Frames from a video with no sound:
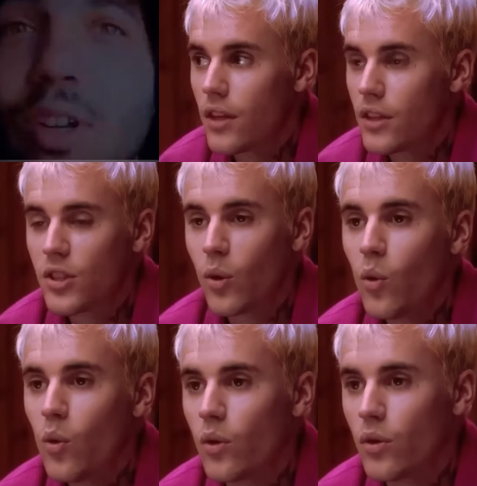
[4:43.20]
even a
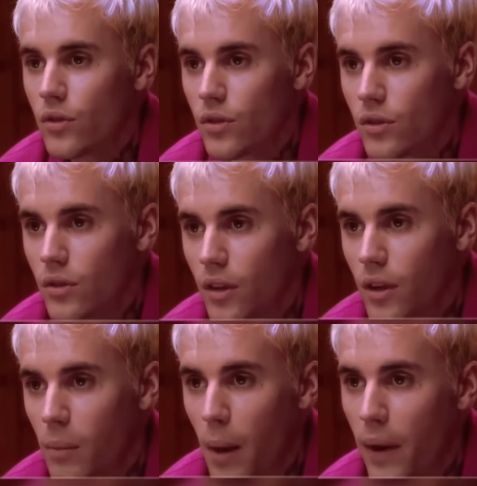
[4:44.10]
woman dancing
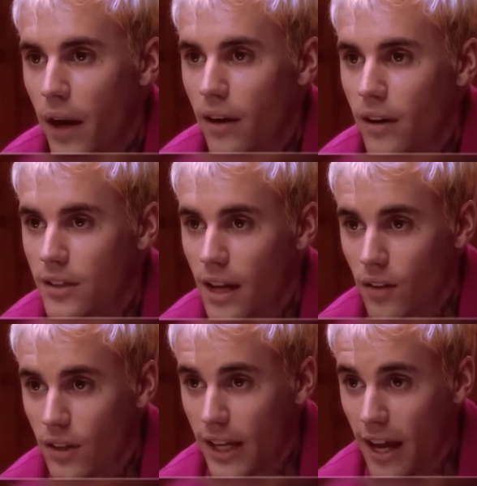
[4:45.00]
on a pole in the
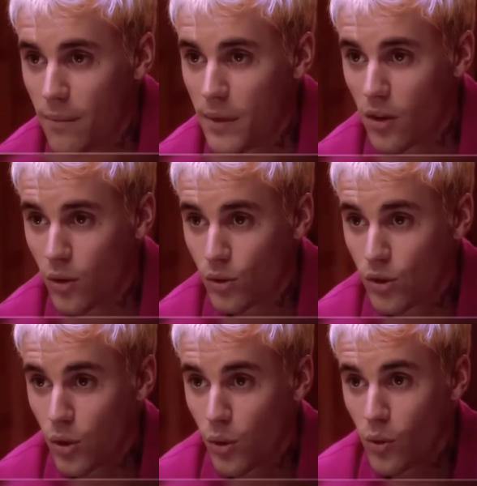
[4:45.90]
middle of the floor.
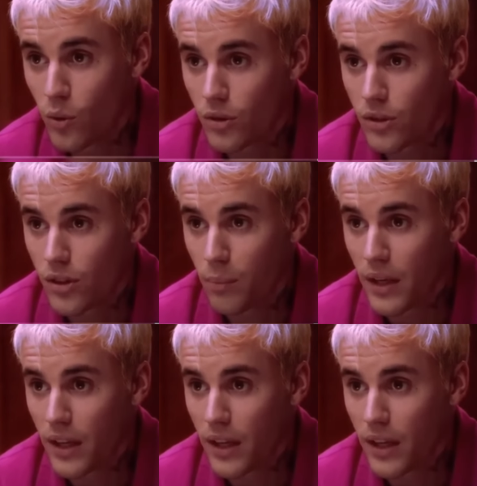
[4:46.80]
Justin